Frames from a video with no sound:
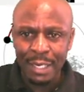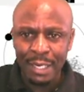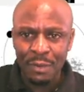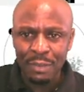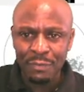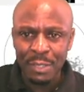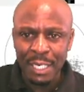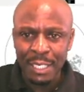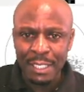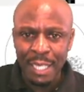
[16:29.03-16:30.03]
Now, if you
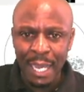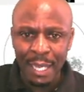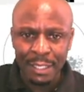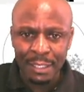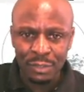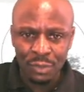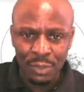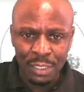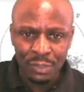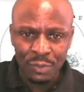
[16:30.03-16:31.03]
take dr, so
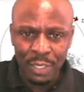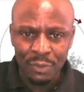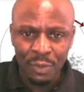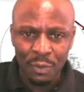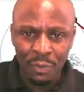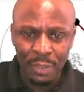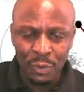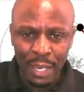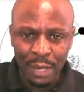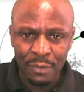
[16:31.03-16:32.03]
this is what you are going
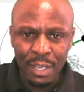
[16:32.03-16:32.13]
to have.